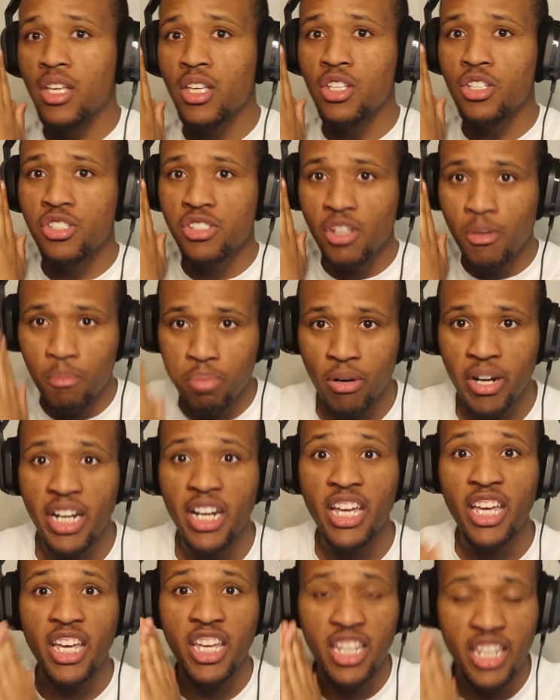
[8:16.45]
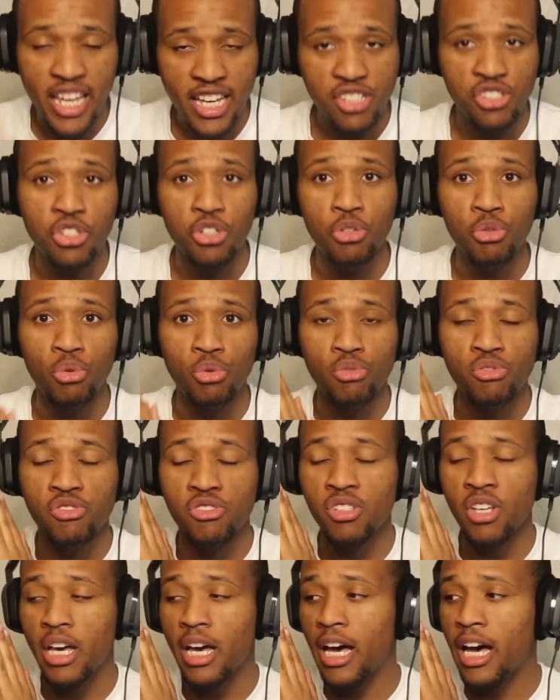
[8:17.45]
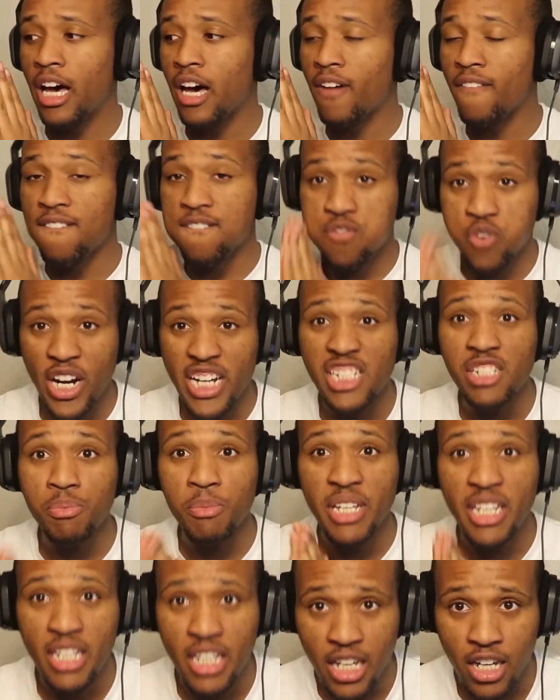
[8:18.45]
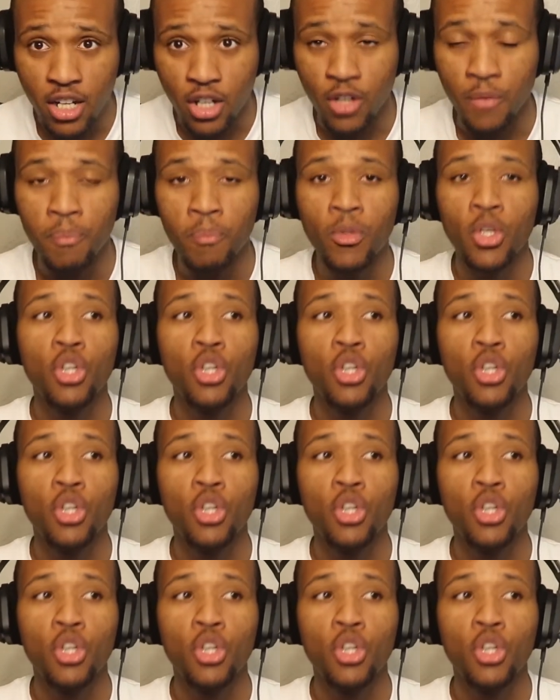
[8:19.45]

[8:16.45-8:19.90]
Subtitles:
Sabrina Ionescu's freshman year,